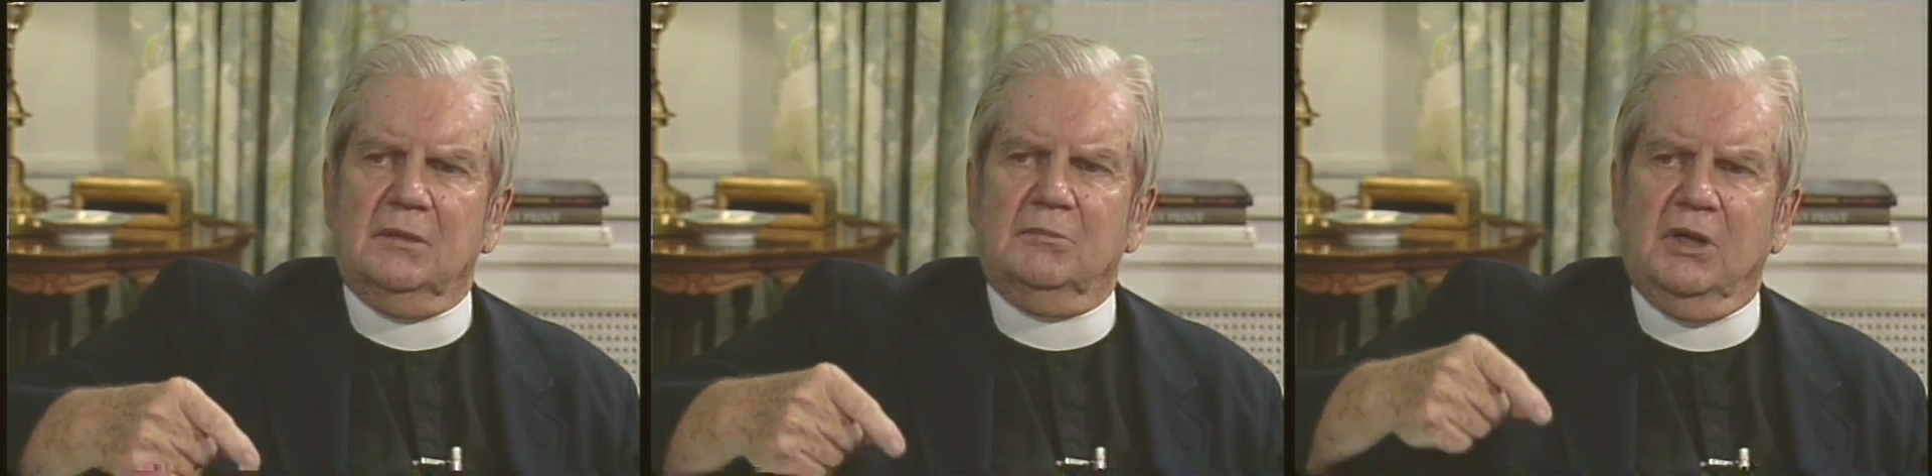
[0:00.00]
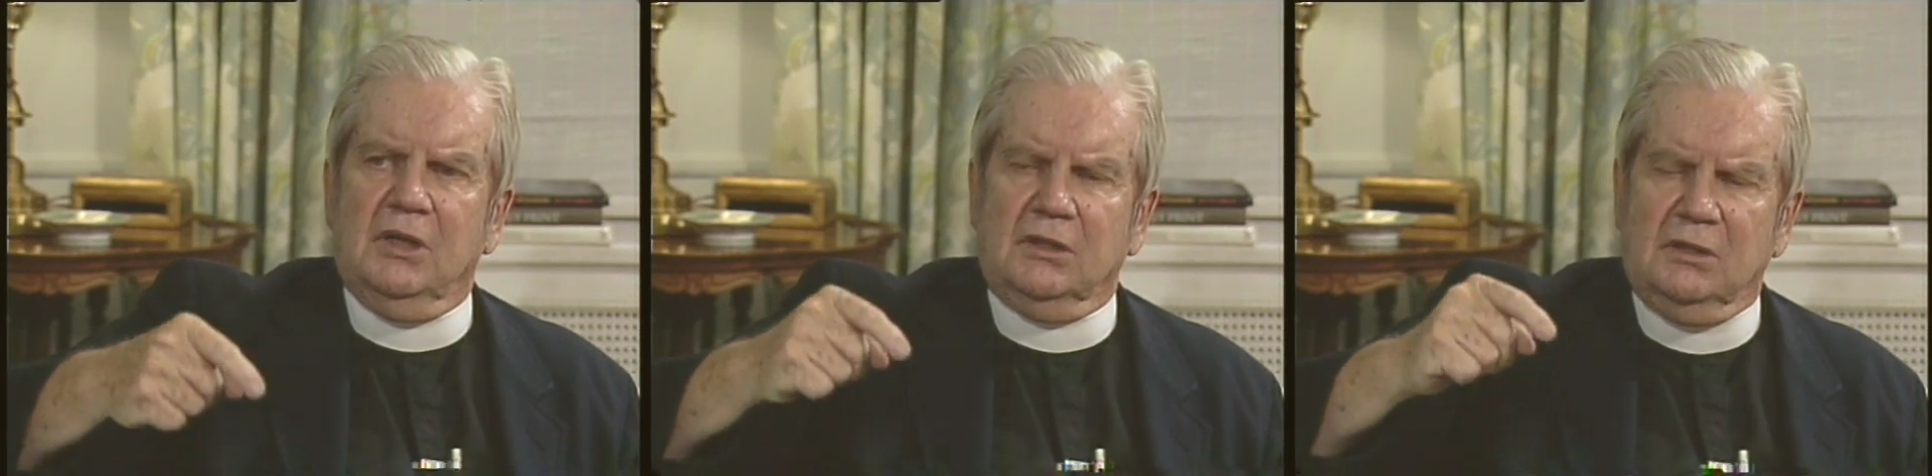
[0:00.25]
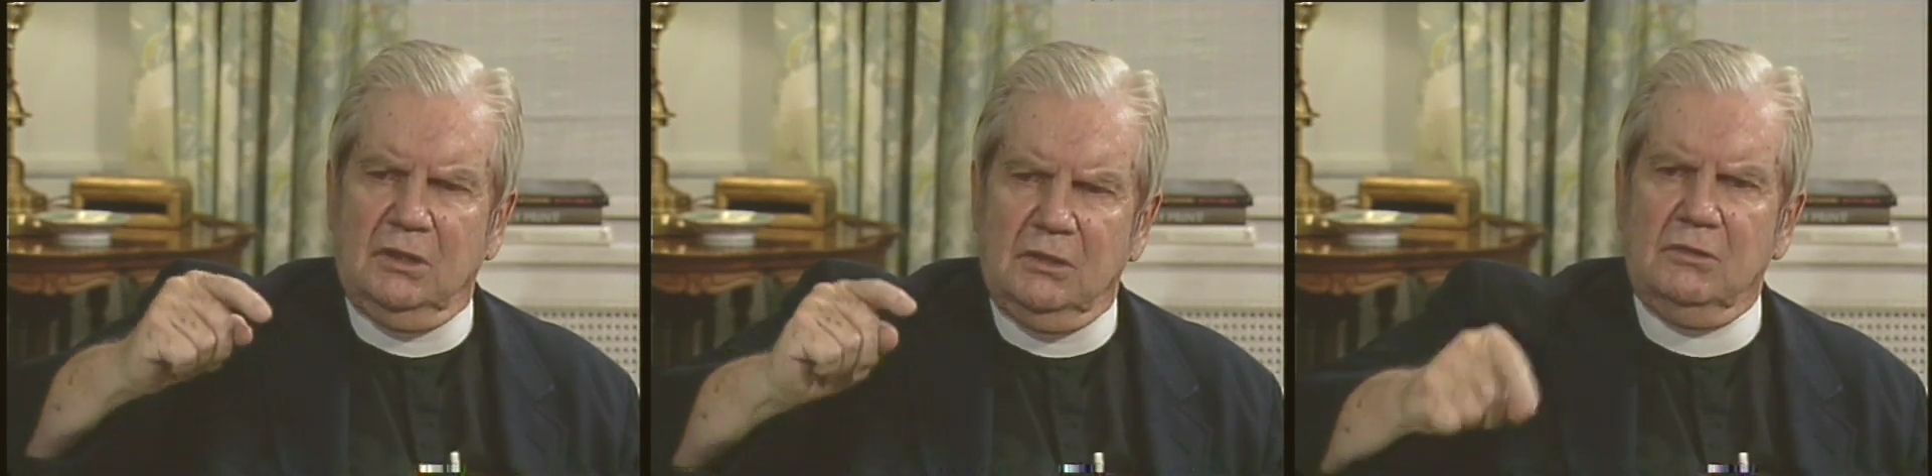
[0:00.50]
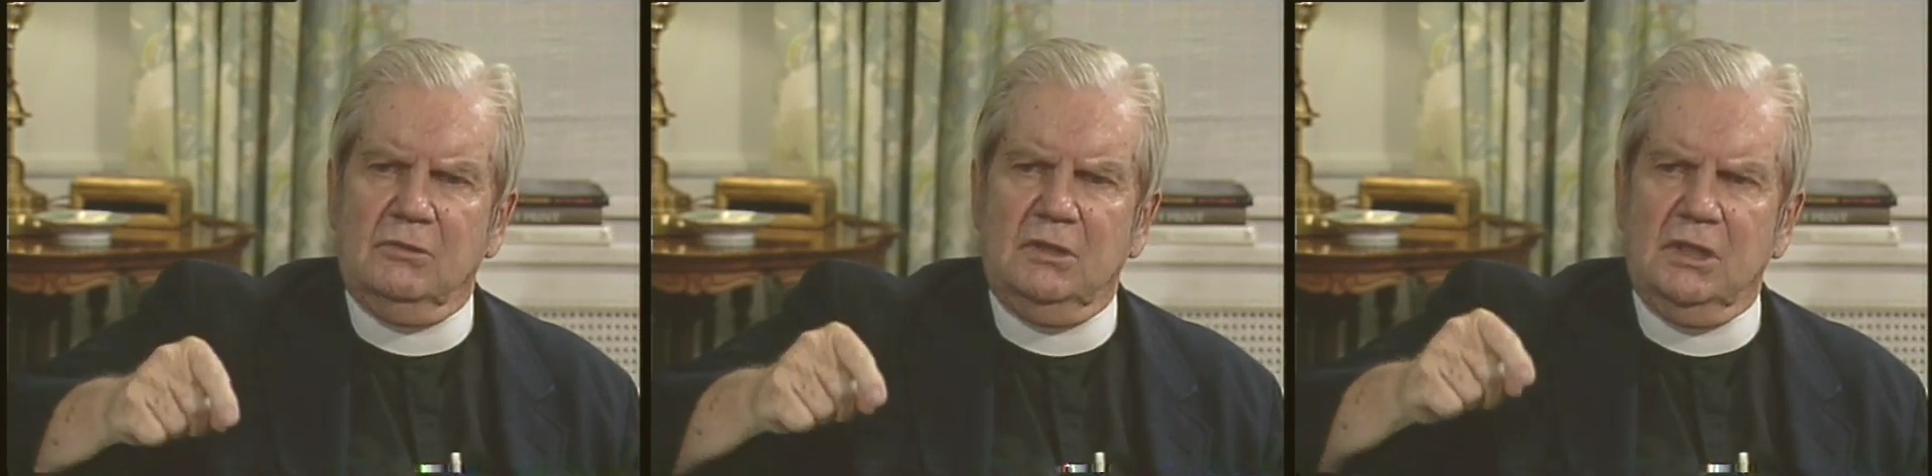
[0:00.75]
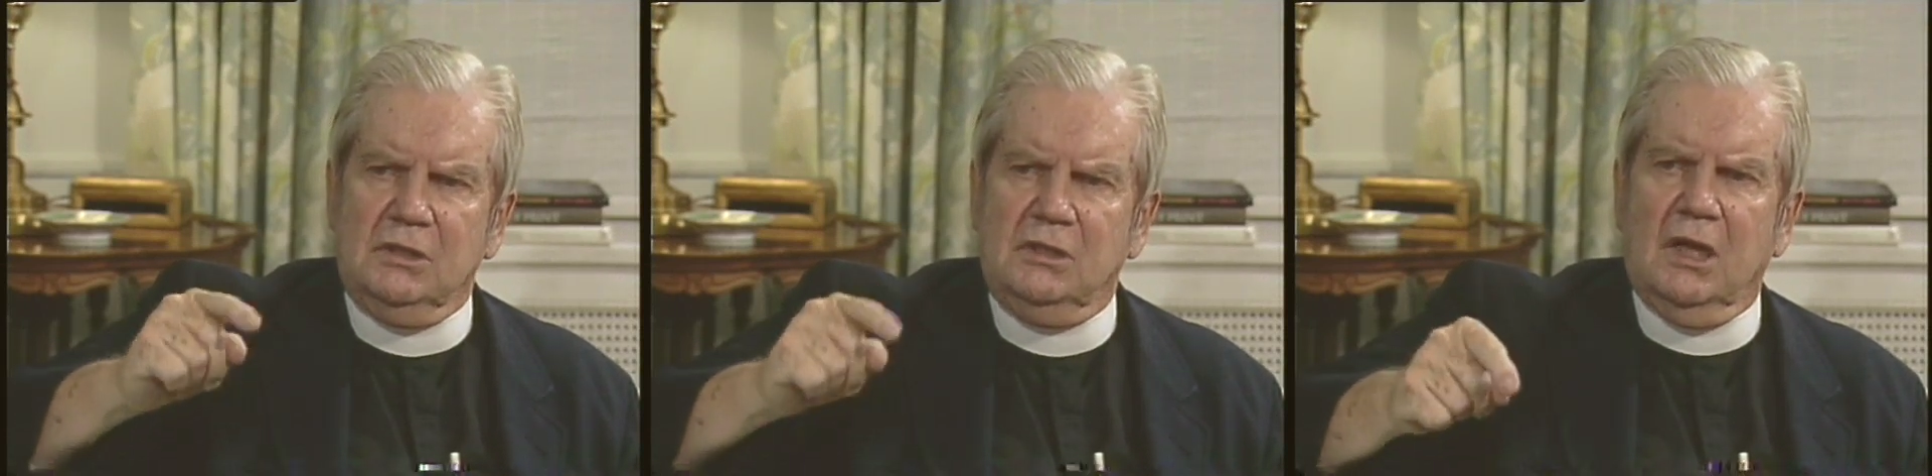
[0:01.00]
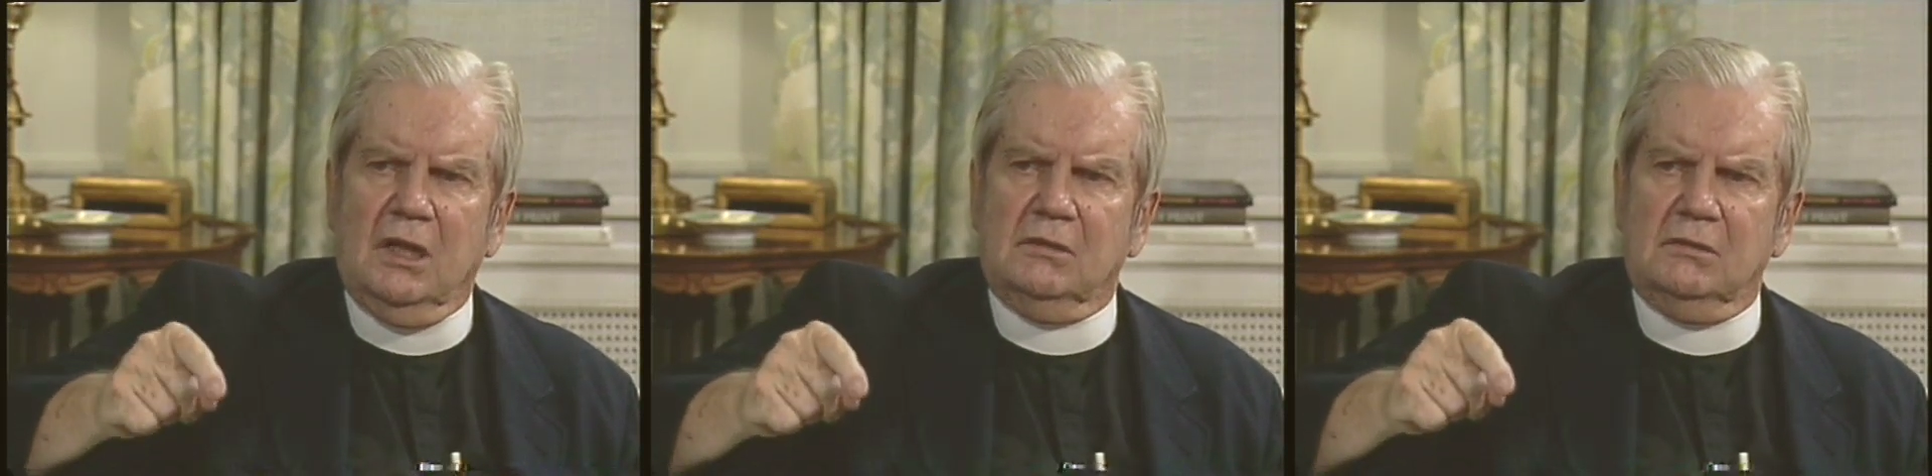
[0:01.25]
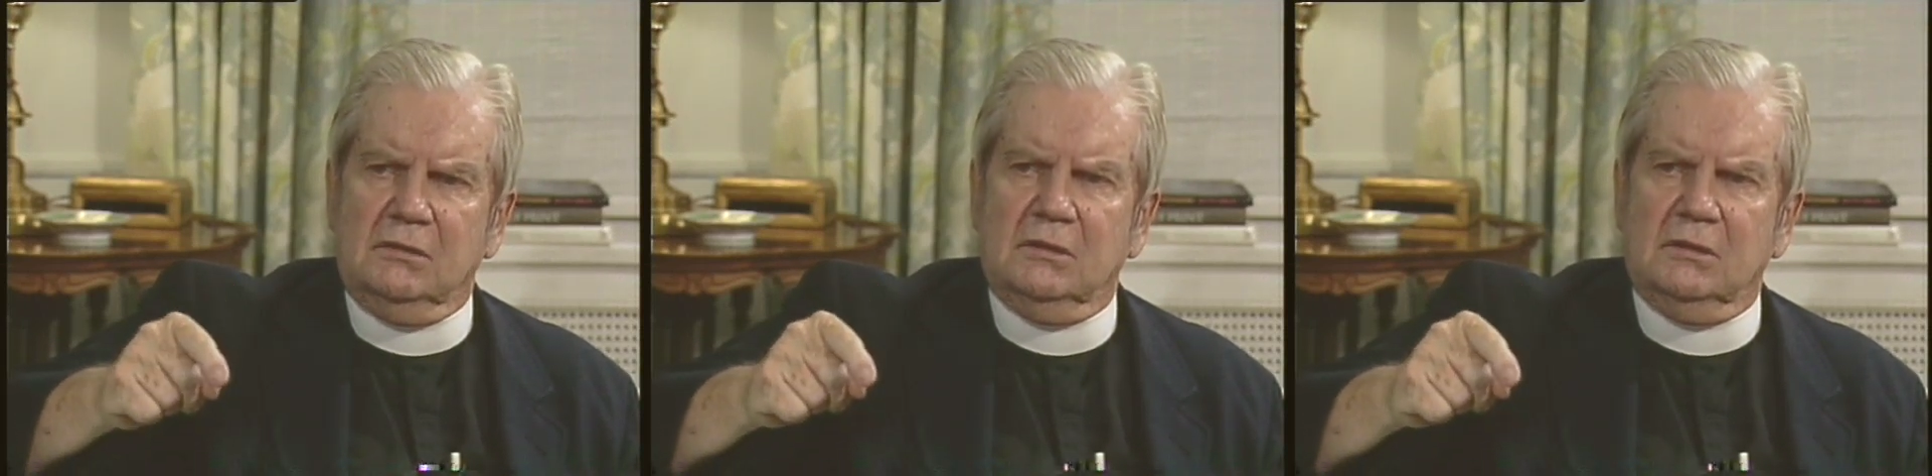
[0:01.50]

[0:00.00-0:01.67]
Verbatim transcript: But it can only get